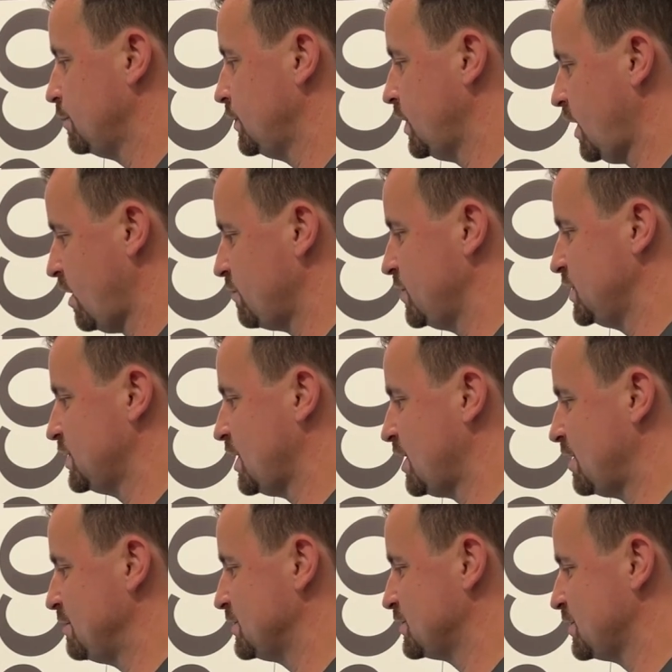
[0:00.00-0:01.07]
There have been
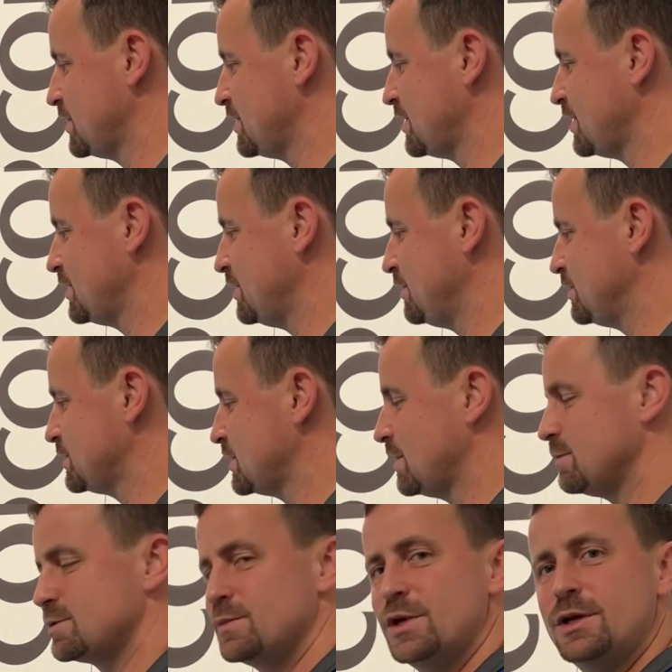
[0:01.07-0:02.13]
times where I noticed
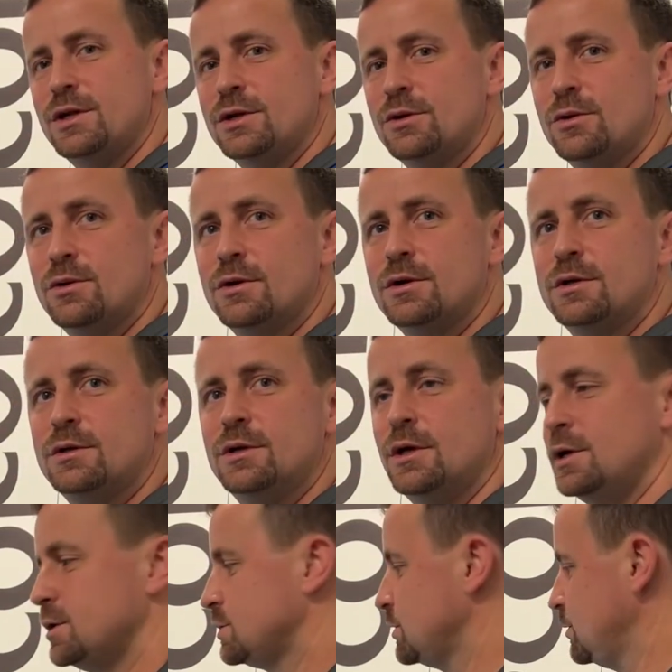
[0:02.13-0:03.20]
that was being ignored.
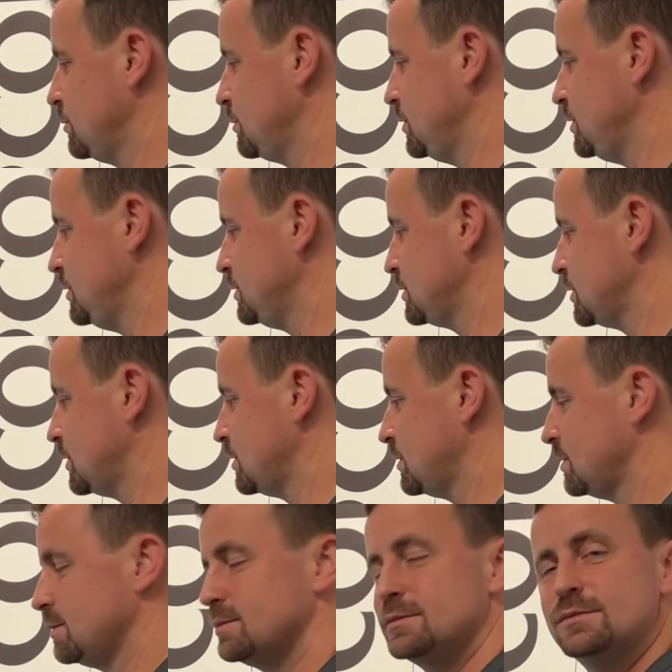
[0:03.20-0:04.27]
So these
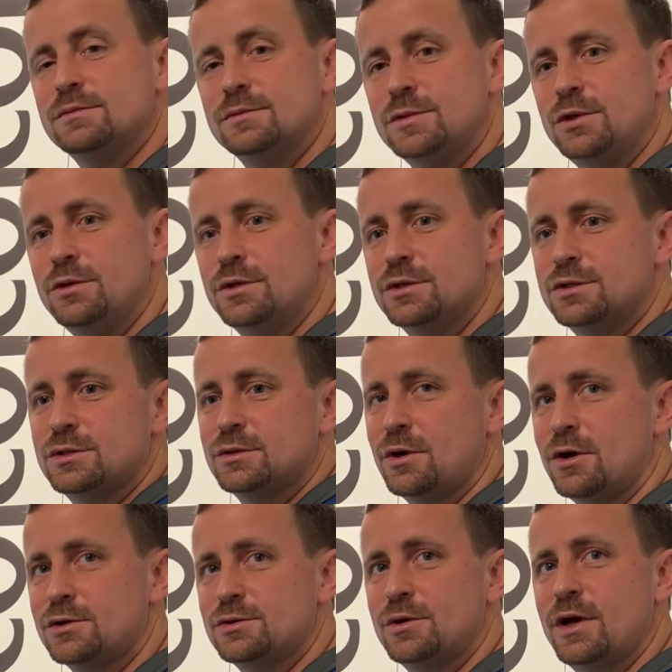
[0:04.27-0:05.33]
units
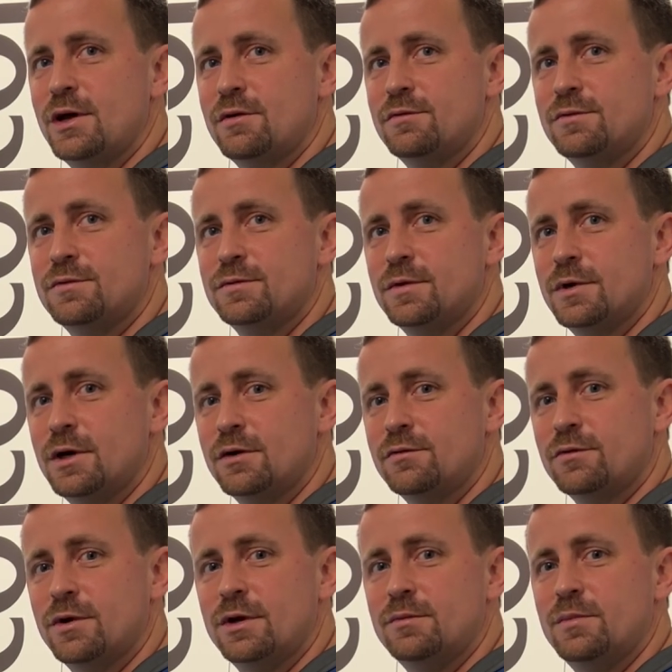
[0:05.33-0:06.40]
also have
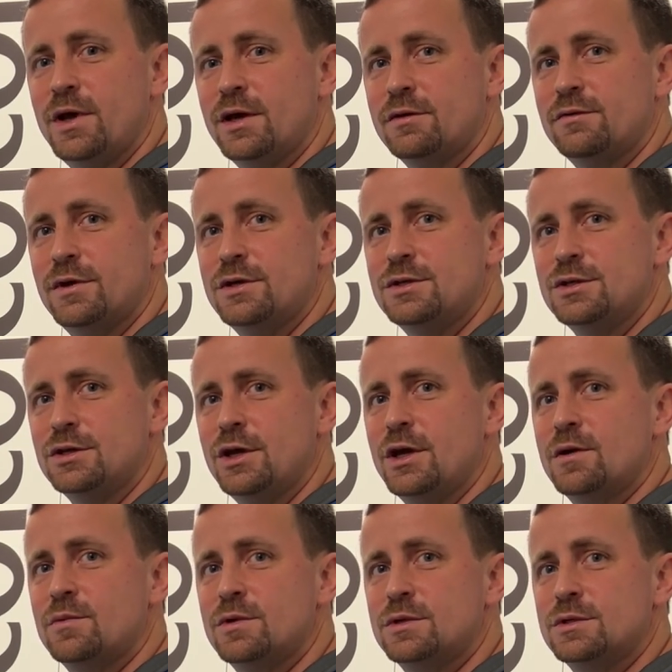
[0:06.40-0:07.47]
front and back facing
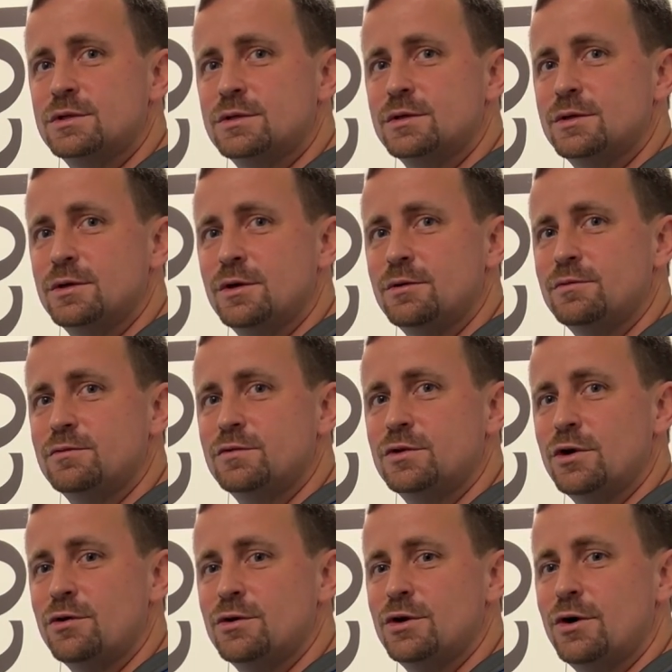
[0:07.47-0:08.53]
cameras. You know,
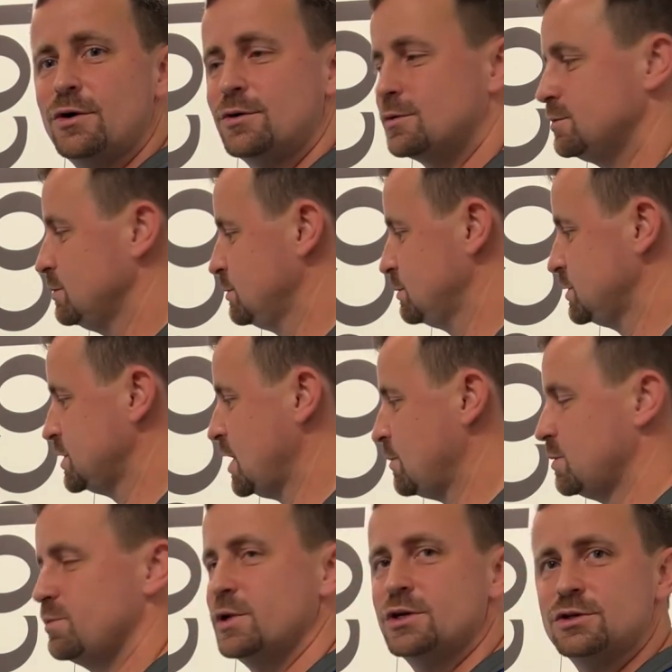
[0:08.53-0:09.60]
turned it on,
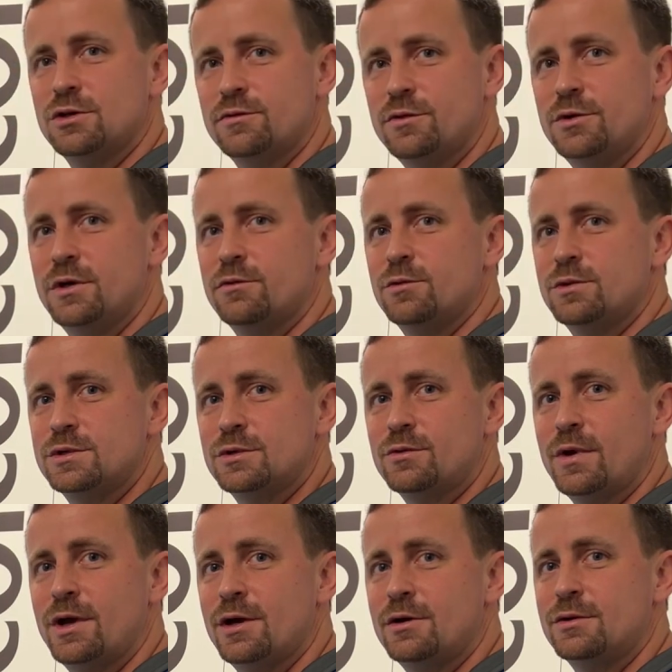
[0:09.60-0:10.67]
snapped a picture of whoever was
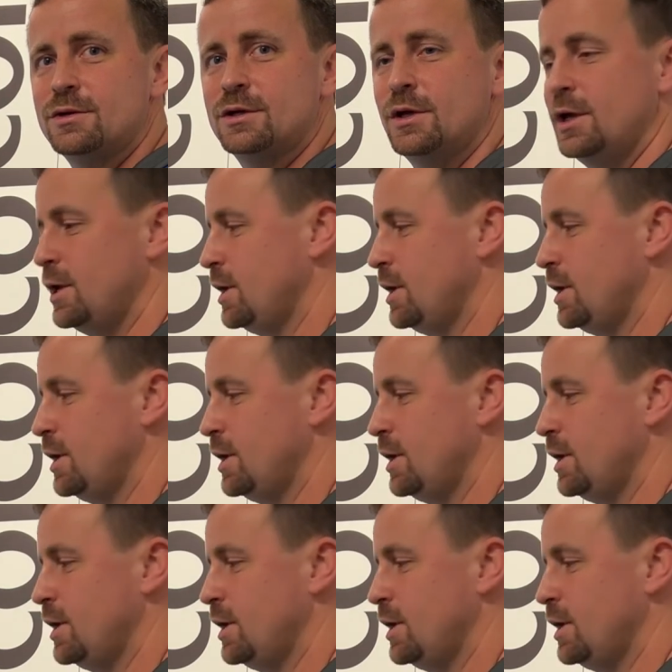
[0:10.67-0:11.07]
around.